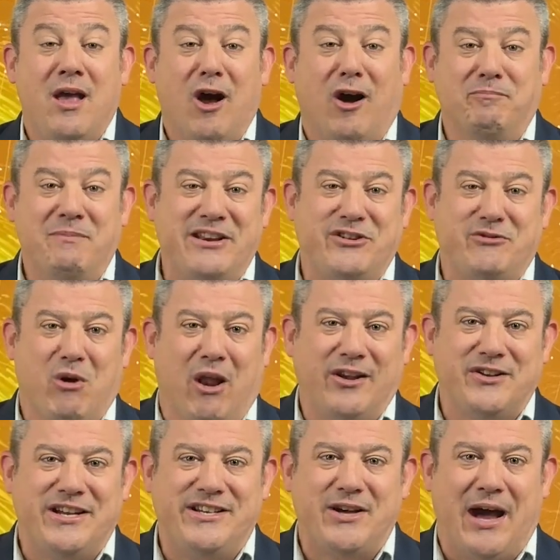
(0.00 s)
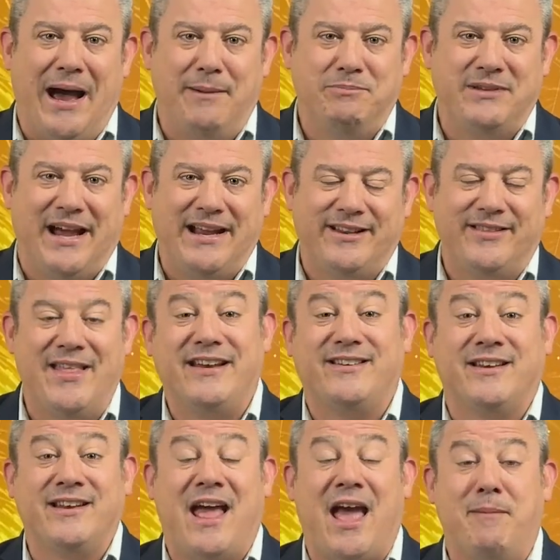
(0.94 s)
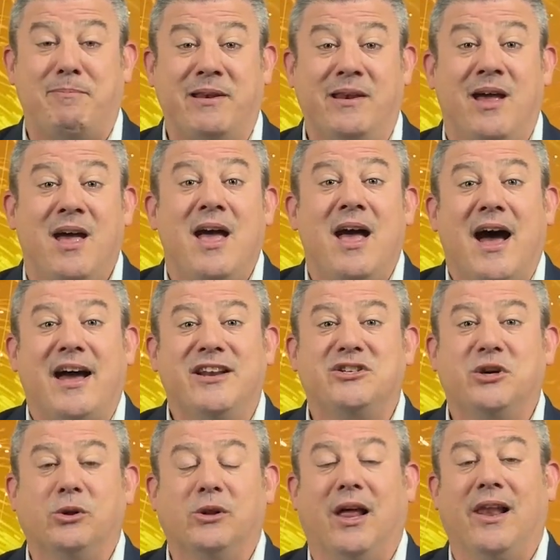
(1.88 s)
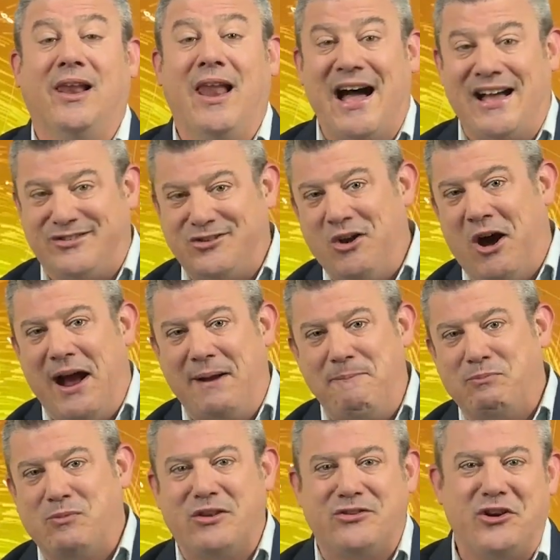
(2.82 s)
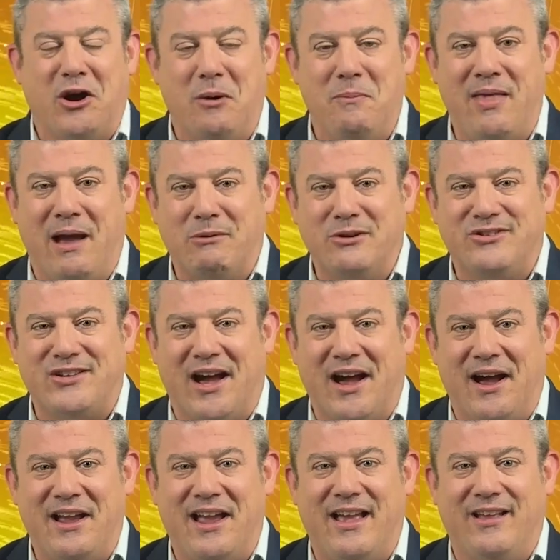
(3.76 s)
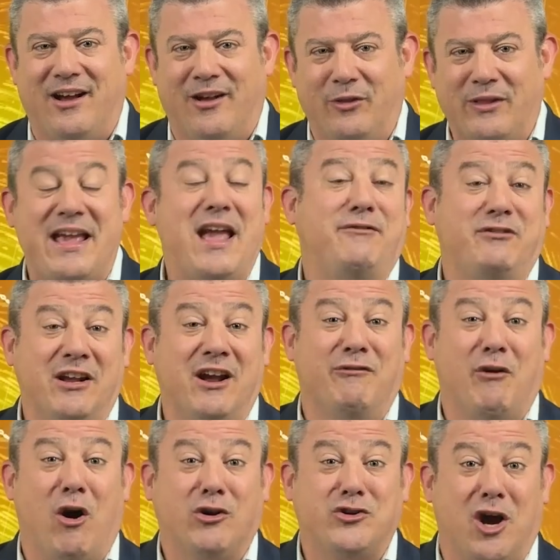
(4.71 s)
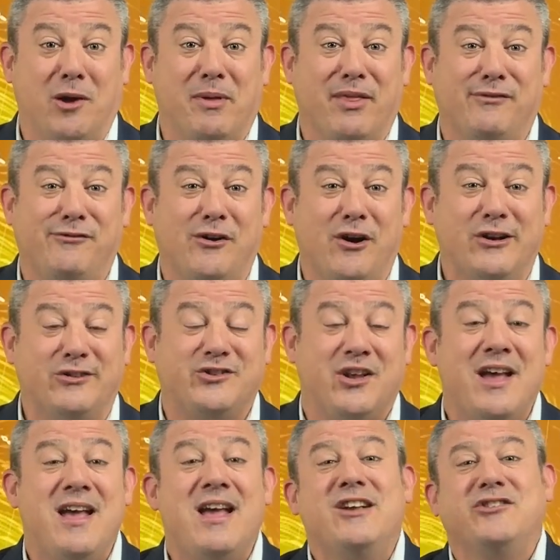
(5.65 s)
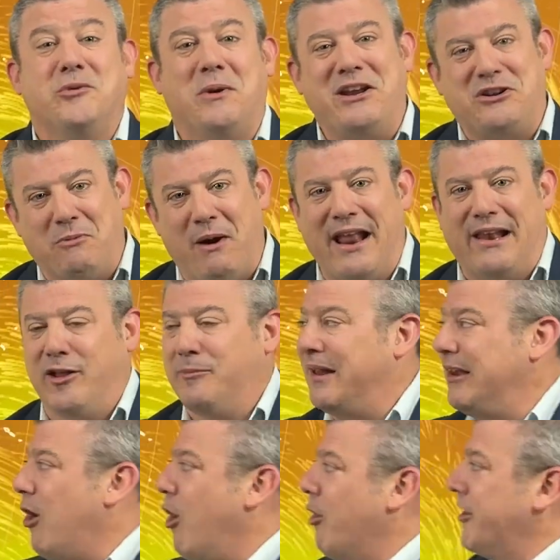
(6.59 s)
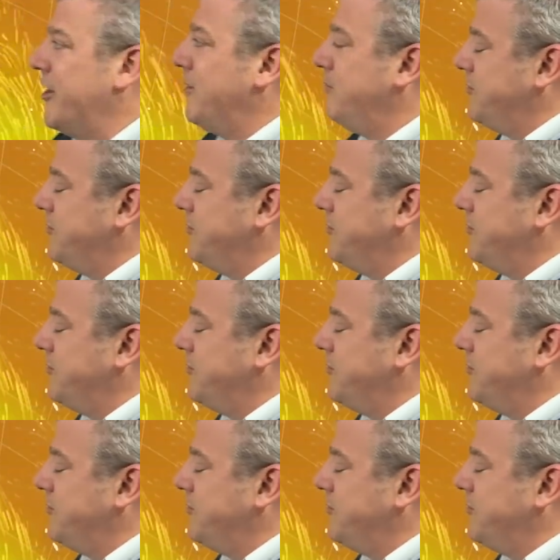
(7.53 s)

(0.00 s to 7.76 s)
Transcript: of Meteorology to update, and that didn't happen until last night. So that was uh, on the evening of October the 1st. So we had to wait a little bit longer to,